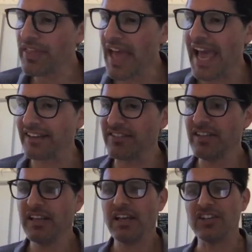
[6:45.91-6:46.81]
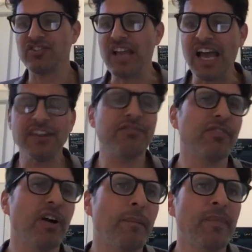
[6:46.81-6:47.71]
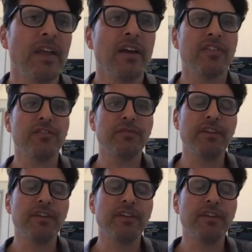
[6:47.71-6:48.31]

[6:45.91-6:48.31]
that aside from the,